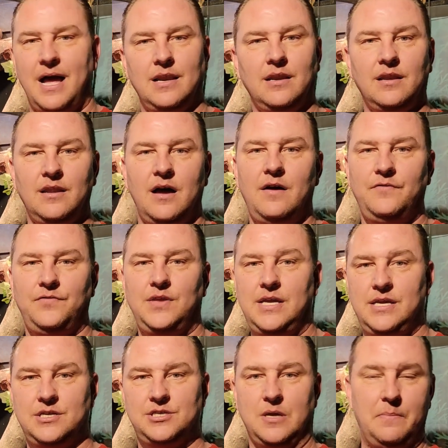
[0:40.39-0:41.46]
I love
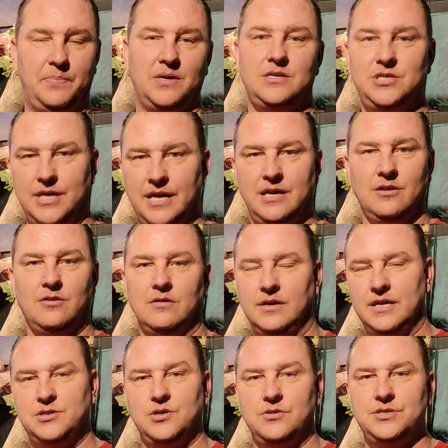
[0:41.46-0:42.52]
these particular
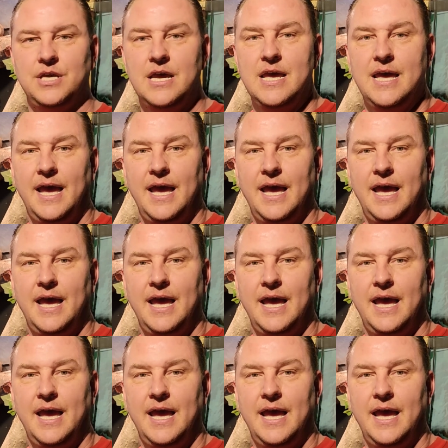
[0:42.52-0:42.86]
lizards,